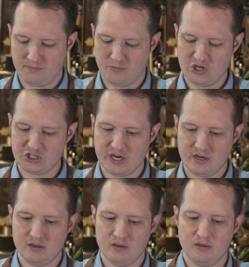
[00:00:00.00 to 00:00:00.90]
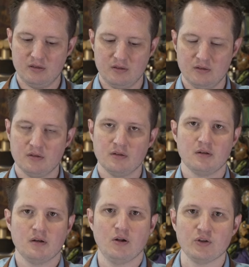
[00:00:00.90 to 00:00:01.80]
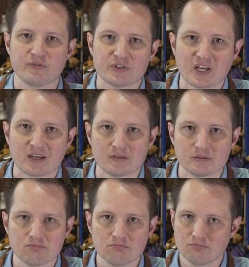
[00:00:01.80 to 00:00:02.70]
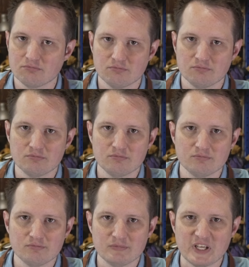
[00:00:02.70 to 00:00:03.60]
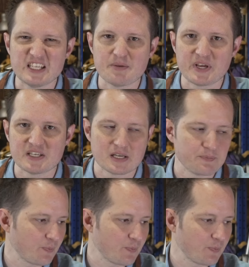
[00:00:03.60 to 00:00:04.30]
pressure, hold it for a second, easy peasy.